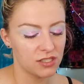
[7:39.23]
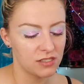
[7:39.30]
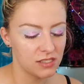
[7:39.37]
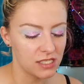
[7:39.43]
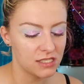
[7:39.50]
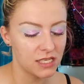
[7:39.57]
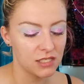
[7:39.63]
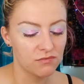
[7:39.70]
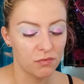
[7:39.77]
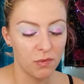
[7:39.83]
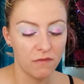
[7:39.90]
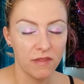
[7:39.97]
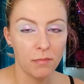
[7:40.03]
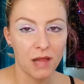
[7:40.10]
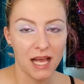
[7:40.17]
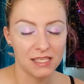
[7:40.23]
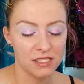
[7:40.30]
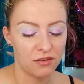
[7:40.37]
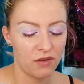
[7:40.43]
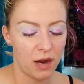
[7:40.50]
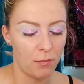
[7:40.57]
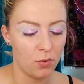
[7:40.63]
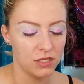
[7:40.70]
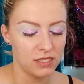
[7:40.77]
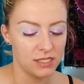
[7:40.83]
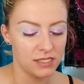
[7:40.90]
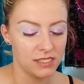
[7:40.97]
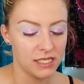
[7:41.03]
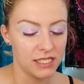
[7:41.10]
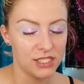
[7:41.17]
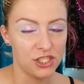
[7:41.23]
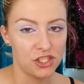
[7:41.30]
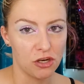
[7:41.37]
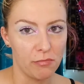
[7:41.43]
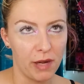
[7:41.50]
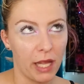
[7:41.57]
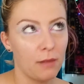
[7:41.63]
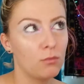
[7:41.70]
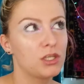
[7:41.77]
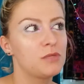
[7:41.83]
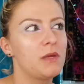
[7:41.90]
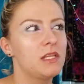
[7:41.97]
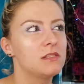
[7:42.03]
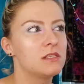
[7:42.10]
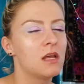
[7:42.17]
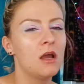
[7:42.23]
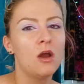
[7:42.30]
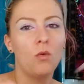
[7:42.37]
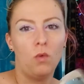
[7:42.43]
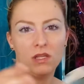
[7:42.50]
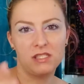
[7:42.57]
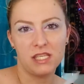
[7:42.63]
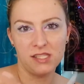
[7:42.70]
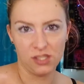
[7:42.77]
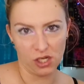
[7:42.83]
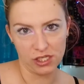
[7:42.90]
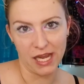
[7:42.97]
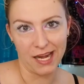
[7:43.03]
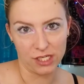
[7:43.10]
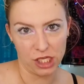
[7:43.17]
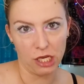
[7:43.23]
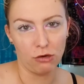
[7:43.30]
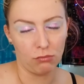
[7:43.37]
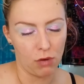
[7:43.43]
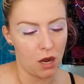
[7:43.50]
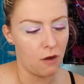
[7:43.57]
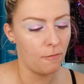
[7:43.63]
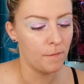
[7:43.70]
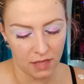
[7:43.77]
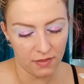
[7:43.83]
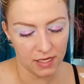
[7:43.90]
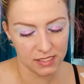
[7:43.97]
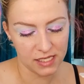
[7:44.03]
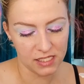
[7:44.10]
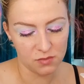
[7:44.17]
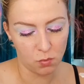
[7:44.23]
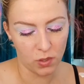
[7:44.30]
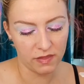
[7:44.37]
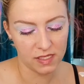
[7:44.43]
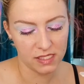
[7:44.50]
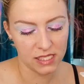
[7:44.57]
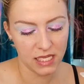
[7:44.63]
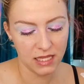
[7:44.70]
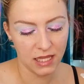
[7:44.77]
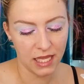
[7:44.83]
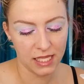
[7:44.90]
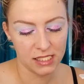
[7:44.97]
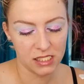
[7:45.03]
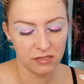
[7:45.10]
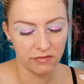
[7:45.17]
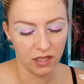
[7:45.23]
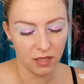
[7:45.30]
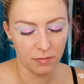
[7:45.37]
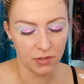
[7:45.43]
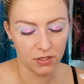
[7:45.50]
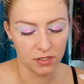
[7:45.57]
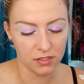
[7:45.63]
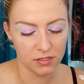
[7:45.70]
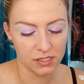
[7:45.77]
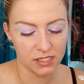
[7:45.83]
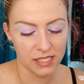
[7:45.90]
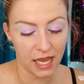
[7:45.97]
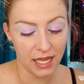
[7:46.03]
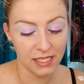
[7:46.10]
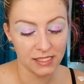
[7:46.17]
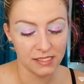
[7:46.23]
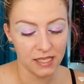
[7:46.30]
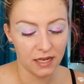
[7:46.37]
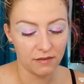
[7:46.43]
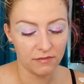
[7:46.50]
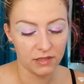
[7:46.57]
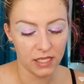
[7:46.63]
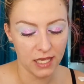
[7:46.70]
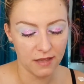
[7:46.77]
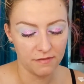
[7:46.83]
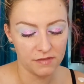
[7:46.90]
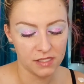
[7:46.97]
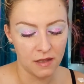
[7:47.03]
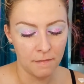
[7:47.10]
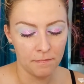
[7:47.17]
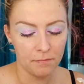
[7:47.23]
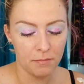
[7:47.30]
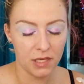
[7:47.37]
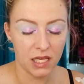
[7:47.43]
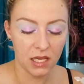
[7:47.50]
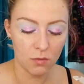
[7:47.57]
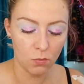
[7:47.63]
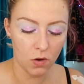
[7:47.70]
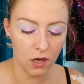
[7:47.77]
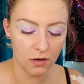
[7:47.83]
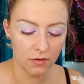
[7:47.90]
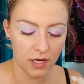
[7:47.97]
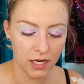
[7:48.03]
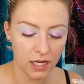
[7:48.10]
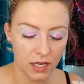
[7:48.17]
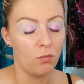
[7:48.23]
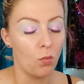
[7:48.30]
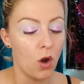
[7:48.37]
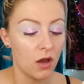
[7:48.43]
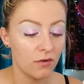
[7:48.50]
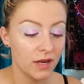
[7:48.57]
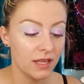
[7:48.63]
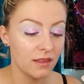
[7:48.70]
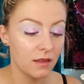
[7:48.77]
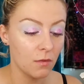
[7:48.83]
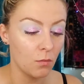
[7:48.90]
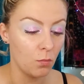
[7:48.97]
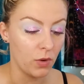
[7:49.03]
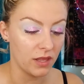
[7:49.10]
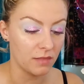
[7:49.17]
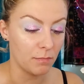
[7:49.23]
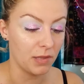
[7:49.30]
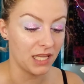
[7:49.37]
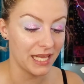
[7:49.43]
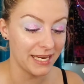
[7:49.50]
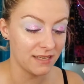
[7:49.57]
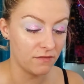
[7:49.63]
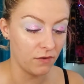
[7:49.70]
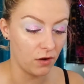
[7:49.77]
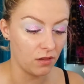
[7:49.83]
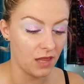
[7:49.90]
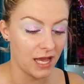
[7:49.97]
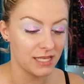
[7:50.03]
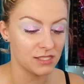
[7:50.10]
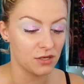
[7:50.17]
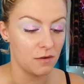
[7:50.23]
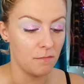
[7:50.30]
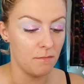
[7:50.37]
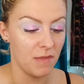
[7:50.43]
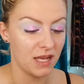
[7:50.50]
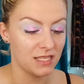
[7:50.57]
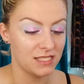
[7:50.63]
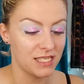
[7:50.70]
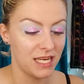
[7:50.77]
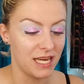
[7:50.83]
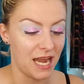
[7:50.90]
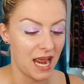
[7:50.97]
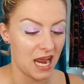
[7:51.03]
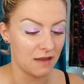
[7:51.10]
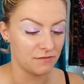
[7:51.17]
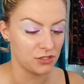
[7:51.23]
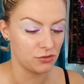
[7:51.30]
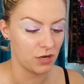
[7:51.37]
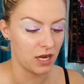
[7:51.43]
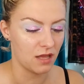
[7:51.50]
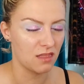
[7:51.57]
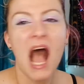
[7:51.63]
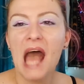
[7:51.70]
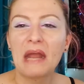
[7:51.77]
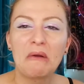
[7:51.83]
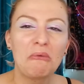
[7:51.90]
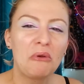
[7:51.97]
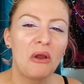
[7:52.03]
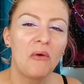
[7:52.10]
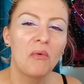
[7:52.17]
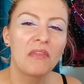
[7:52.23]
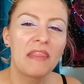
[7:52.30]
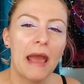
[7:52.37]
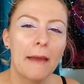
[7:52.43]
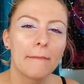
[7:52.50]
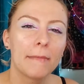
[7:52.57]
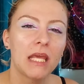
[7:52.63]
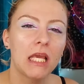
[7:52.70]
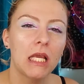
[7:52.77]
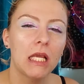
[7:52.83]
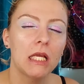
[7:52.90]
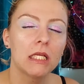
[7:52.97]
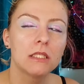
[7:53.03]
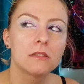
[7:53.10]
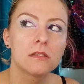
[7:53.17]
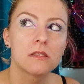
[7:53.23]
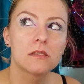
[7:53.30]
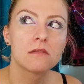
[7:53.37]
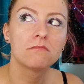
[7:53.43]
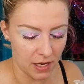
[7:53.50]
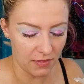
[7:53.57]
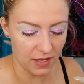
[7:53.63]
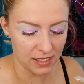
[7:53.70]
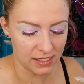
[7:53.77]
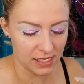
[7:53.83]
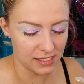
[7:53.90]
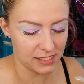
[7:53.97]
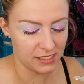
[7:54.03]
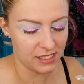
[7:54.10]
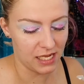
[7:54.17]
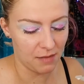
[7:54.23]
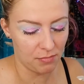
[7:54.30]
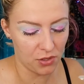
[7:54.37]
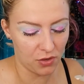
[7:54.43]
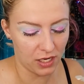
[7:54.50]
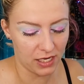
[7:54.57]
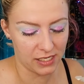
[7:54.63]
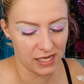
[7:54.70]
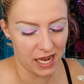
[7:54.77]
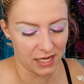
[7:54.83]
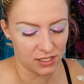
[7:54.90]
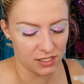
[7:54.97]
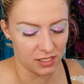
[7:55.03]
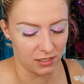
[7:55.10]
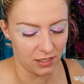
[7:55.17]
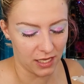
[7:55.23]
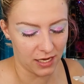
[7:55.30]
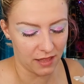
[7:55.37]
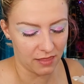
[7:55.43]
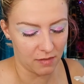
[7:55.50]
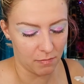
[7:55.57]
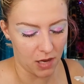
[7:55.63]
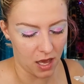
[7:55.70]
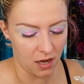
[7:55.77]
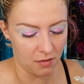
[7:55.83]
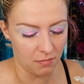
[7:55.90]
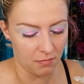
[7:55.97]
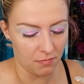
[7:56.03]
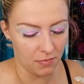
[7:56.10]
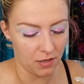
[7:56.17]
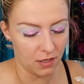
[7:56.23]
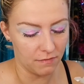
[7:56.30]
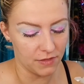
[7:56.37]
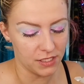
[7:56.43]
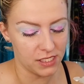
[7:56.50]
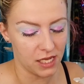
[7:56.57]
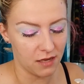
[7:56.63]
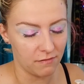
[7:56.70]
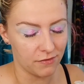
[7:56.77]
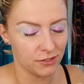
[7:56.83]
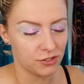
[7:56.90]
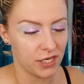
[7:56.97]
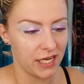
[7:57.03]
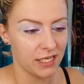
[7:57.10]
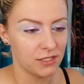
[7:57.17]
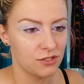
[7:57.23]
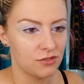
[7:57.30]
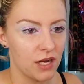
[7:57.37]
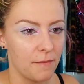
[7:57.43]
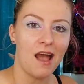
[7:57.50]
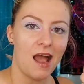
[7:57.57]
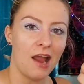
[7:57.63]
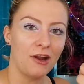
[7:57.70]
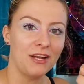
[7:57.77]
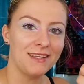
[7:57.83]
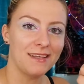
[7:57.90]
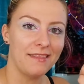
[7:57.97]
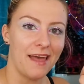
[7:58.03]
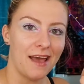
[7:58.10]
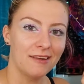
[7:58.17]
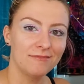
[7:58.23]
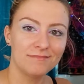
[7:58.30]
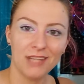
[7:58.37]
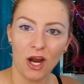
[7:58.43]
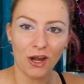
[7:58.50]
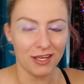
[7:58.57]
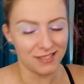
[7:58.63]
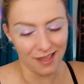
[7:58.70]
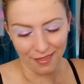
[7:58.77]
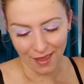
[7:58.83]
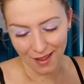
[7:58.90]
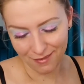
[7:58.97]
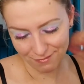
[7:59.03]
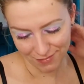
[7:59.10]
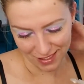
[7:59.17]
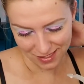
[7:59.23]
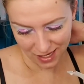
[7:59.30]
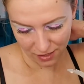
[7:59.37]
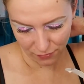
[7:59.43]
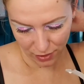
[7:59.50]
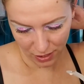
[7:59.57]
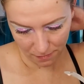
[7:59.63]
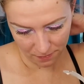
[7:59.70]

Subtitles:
It says remove the plastic wrap once the seeds germinate, which means once they start to actually grow. And then it says when the seedlings develop their second set of leaves, begin watering with plant fertilizer mixed in half strength. I don't know what that means. And then it says tip, you can attach the lid at the bottom of the tin for drainage tray. I already did that. I already said that. That's kind of funny.